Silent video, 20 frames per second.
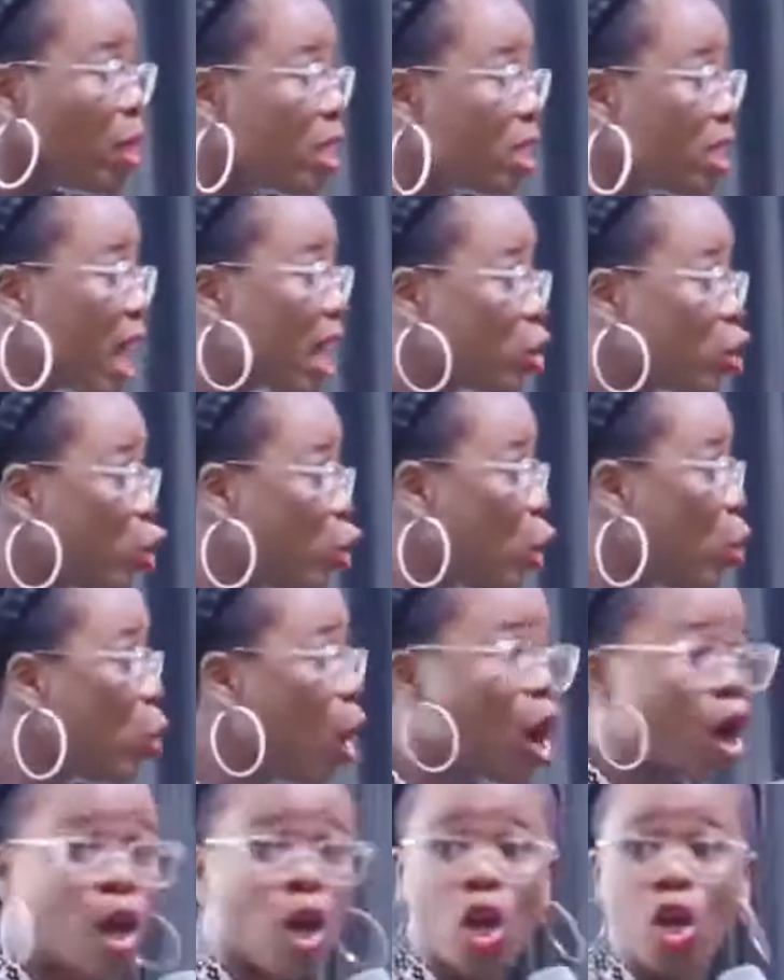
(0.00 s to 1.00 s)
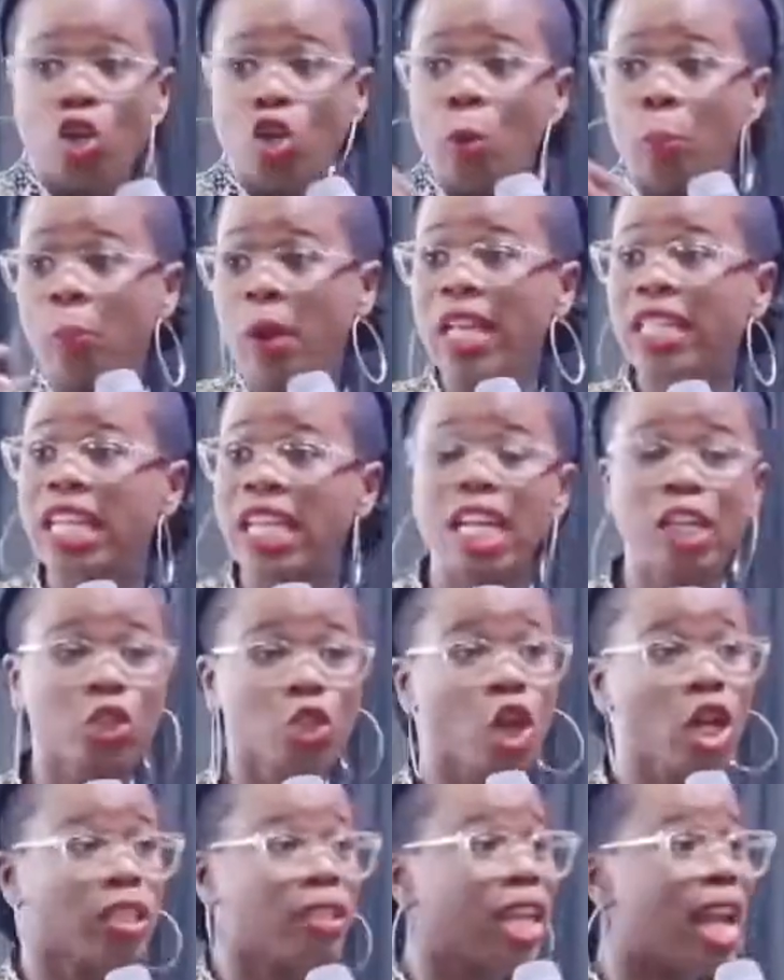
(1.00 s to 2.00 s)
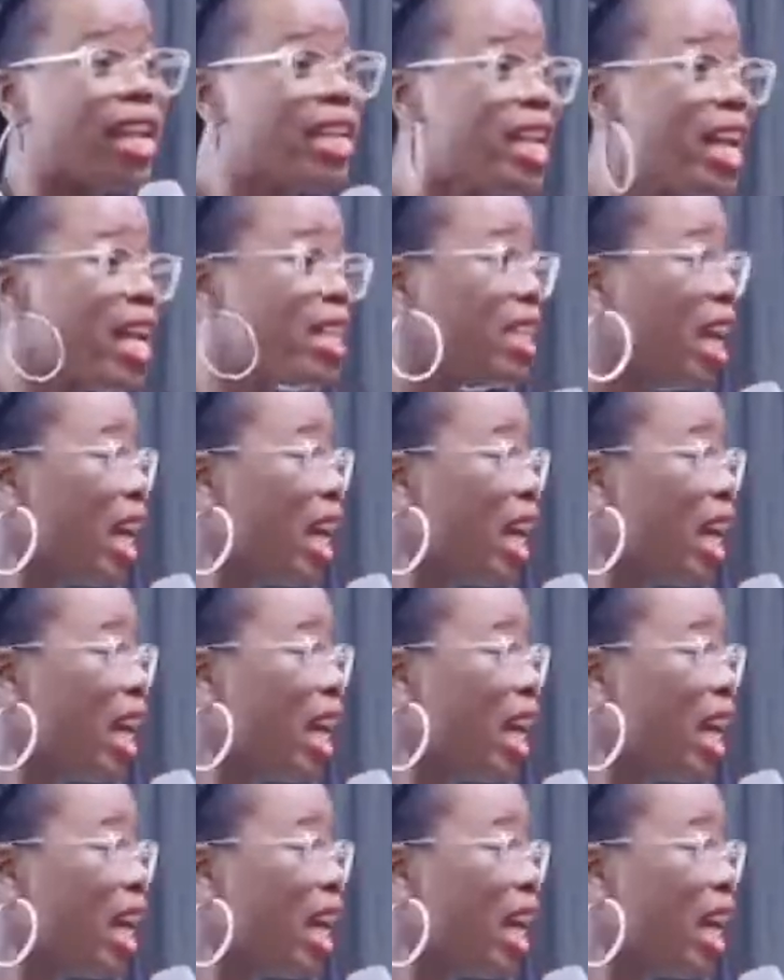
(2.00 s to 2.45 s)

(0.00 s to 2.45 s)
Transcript: means that, you know what? You planted a church 10 years